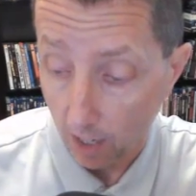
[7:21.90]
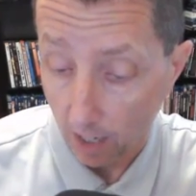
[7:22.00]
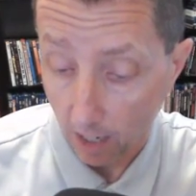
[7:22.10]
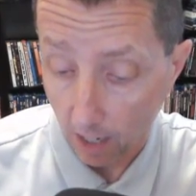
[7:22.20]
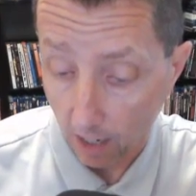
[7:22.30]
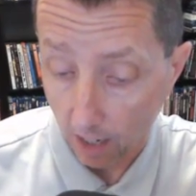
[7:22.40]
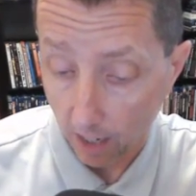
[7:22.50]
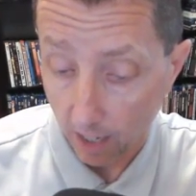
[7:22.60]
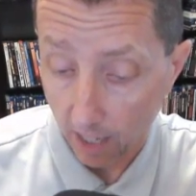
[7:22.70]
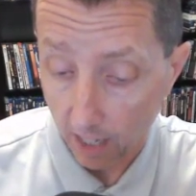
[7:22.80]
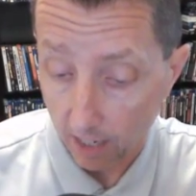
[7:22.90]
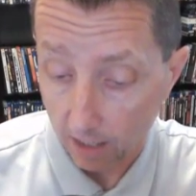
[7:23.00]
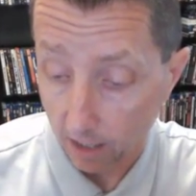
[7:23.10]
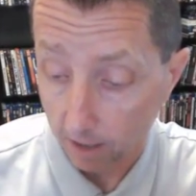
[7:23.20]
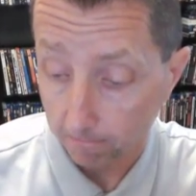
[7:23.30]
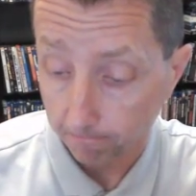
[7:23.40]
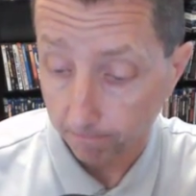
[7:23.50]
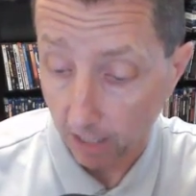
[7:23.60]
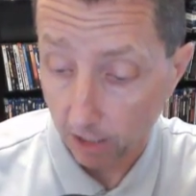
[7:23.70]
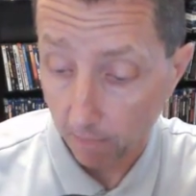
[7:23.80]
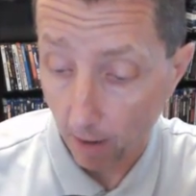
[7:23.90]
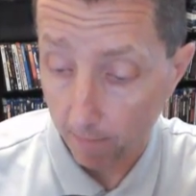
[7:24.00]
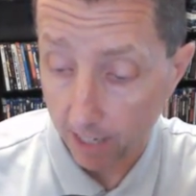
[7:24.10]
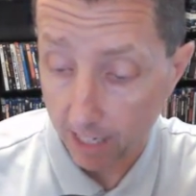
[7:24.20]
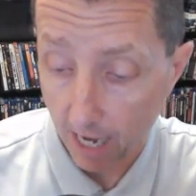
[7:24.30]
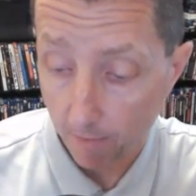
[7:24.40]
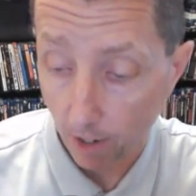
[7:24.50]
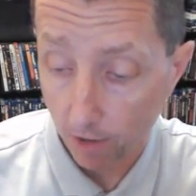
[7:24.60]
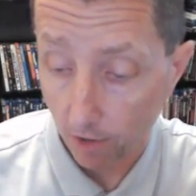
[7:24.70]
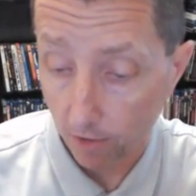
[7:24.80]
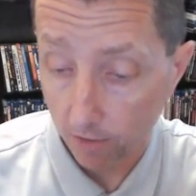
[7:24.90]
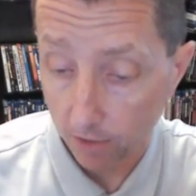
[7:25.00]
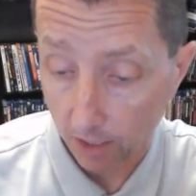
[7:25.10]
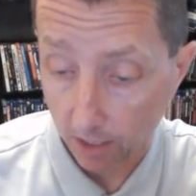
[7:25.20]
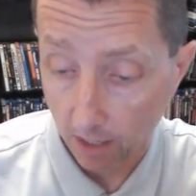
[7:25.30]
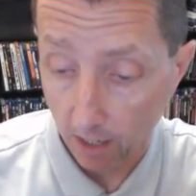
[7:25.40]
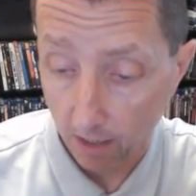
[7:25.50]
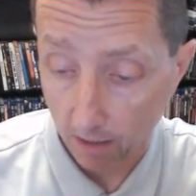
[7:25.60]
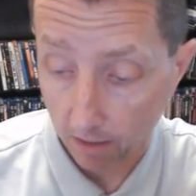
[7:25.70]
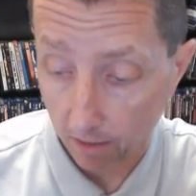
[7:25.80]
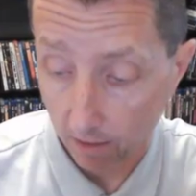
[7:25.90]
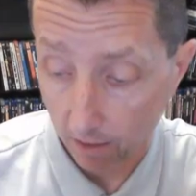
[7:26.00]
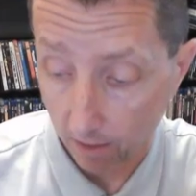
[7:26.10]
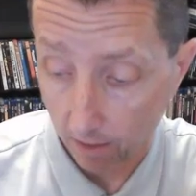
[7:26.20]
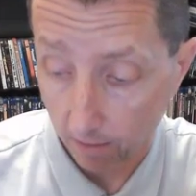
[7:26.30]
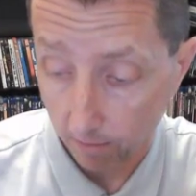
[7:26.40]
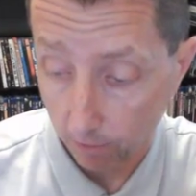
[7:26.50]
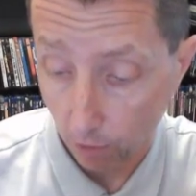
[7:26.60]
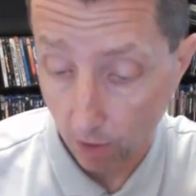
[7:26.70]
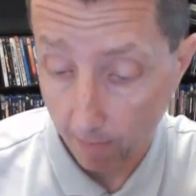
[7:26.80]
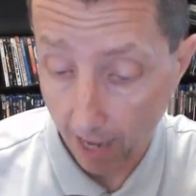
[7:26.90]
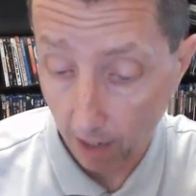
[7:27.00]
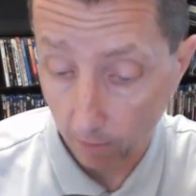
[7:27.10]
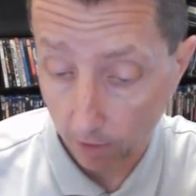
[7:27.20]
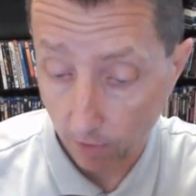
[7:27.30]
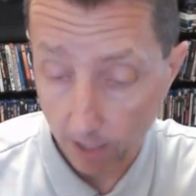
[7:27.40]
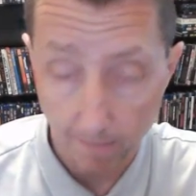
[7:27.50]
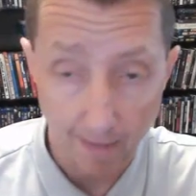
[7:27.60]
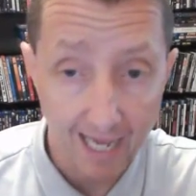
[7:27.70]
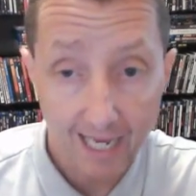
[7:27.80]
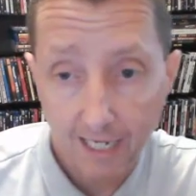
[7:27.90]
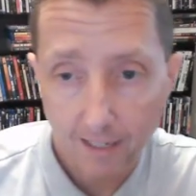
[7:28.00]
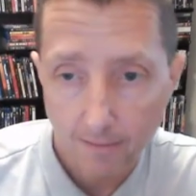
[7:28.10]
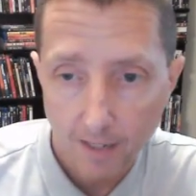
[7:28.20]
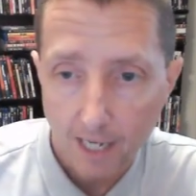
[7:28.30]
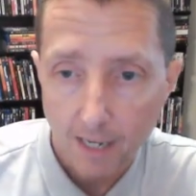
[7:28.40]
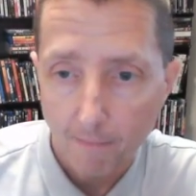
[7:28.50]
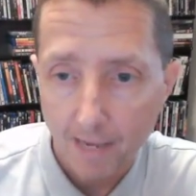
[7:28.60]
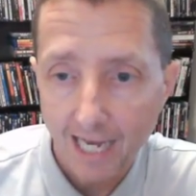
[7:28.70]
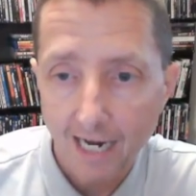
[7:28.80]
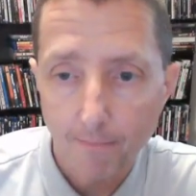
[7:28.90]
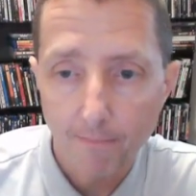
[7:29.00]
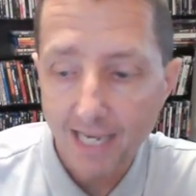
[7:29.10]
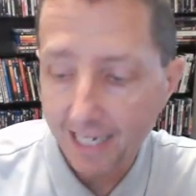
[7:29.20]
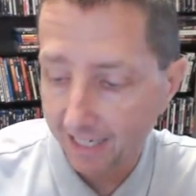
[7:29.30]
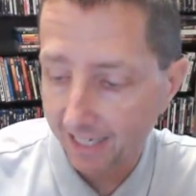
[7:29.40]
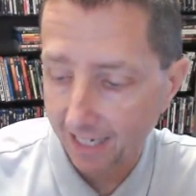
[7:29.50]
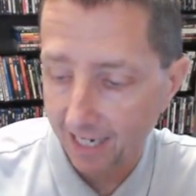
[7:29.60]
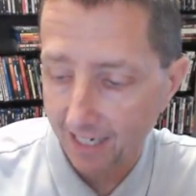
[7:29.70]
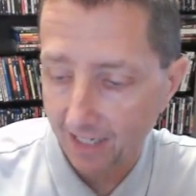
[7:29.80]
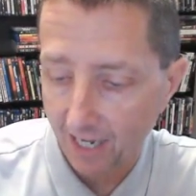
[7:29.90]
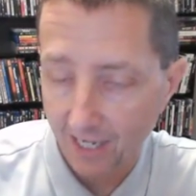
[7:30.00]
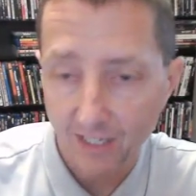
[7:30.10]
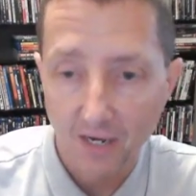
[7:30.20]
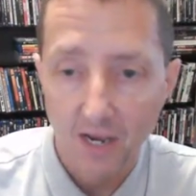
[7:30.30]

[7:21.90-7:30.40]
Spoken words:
And it's about big game hunters and doing battle between men and beasts, it says.